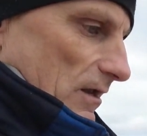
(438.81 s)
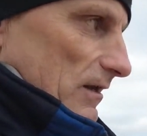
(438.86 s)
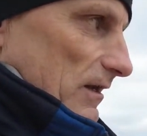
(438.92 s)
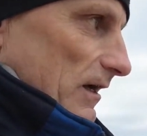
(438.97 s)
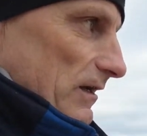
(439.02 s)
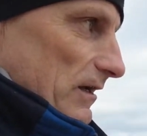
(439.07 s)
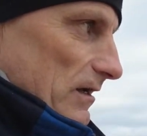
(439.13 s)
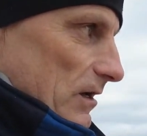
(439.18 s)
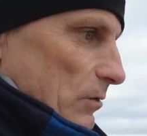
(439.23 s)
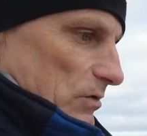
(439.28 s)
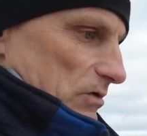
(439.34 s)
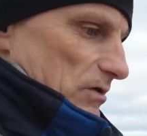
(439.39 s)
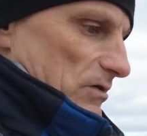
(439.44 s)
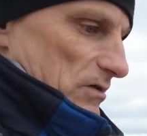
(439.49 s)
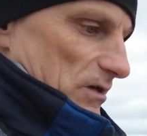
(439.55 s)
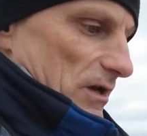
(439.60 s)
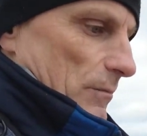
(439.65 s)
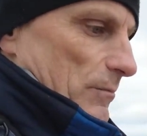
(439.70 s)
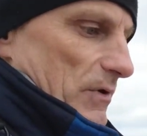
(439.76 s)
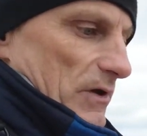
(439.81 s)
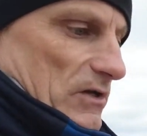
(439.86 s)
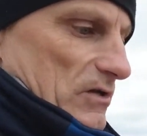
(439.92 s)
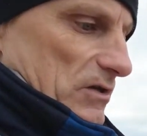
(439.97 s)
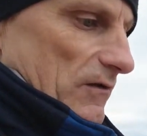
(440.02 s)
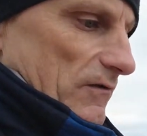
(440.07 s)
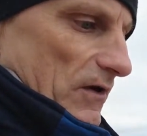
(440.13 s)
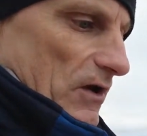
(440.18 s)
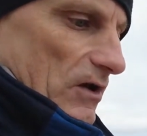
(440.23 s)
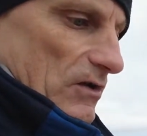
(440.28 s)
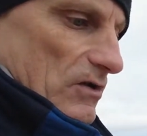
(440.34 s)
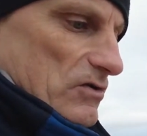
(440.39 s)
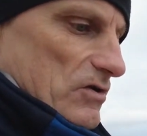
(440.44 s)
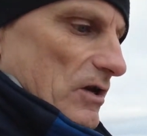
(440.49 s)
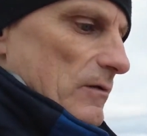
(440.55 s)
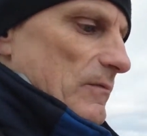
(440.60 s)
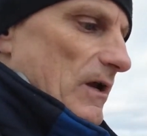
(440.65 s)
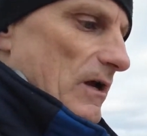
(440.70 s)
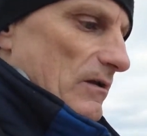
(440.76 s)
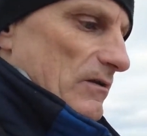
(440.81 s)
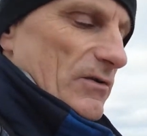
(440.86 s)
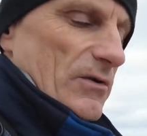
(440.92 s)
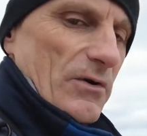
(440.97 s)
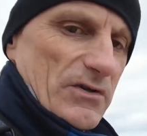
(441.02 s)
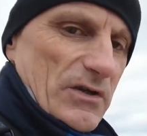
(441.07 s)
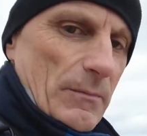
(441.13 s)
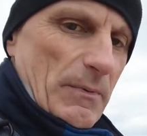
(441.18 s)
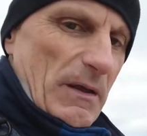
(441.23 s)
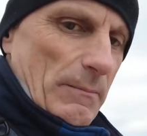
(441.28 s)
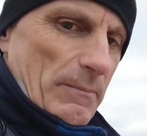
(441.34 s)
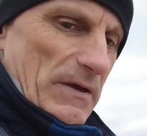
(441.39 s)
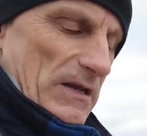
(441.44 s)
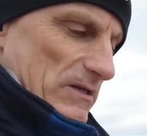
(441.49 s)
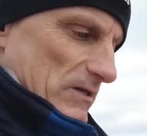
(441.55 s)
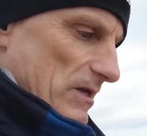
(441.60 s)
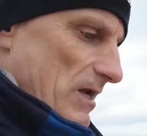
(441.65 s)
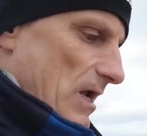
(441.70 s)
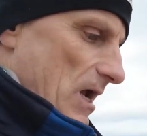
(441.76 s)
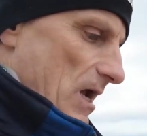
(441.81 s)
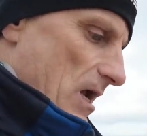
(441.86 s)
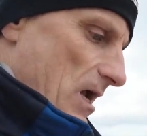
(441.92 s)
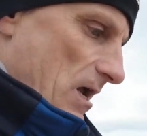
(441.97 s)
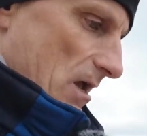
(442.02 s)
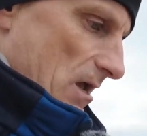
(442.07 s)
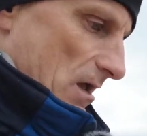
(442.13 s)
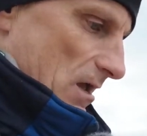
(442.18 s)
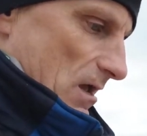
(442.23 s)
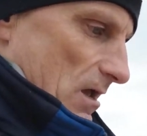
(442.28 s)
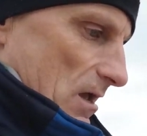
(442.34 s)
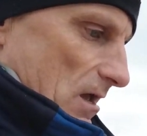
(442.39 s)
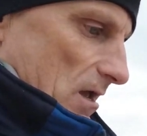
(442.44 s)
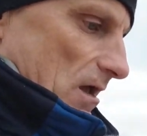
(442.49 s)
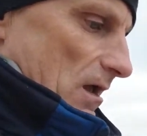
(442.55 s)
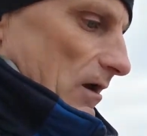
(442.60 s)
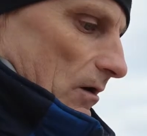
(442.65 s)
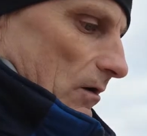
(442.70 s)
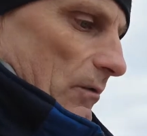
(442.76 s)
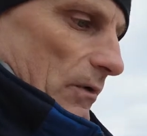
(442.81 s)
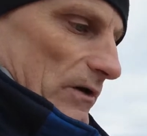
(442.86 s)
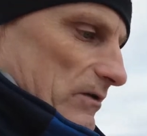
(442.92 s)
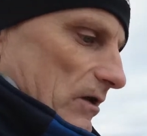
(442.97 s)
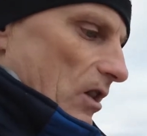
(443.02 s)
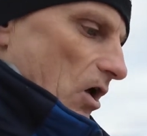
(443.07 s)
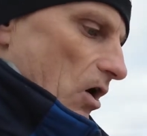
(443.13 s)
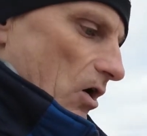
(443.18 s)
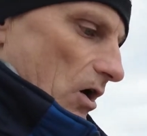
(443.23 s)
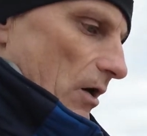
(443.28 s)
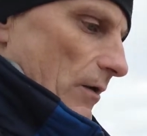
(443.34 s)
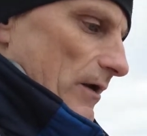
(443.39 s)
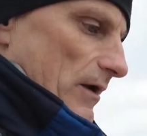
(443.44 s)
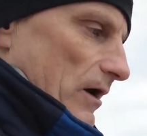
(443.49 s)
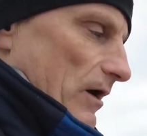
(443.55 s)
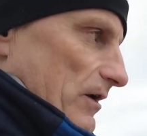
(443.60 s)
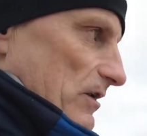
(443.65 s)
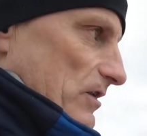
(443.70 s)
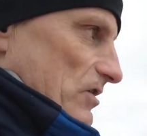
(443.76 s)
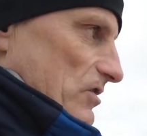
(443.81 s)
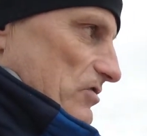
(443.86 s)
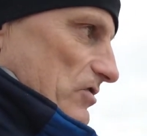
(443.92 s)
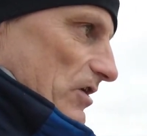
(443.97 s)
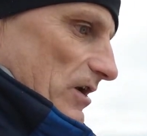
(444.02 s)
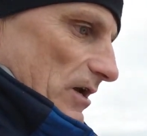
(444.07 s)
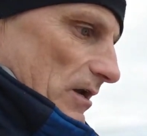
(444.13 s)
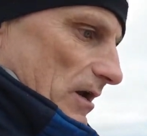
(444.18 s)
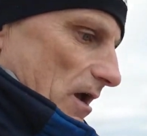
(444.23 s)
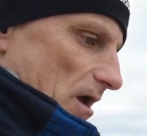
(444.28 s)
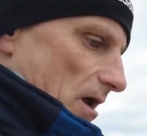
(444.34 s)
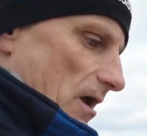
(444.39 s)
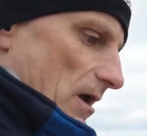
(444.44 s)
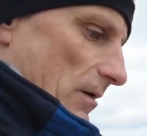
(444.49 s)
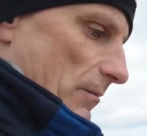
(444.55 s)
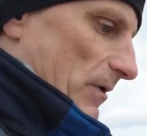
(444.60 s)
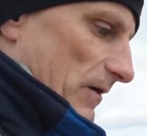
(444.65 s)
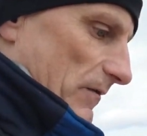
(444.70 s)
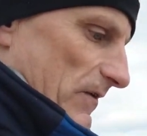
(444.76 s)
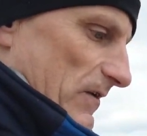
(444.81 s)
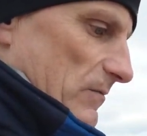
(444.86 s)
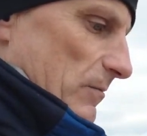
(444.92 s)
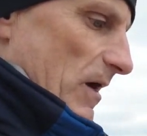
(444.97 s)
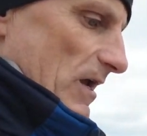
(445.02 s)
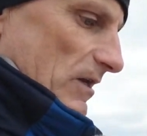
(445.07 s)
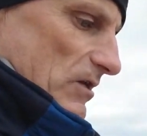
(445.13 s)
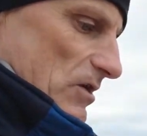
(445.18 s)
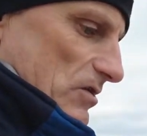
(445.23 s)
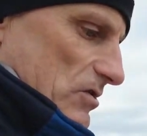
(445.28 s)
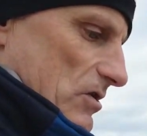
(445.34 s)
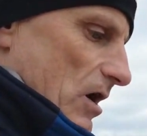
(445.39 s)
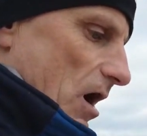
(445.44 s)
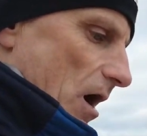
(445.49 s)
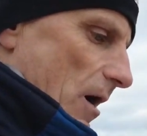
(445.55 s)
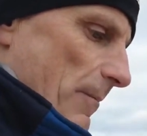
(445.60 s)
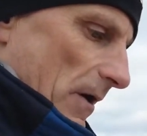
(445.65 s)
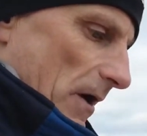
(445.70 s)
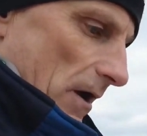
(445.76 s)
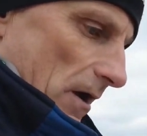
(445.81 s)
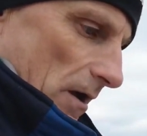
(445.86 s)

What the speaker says: Now you go to see a picture, you've heard the terminology, oh, it's a bit busy, there's a lot going on in the scene, but if it's made you stop,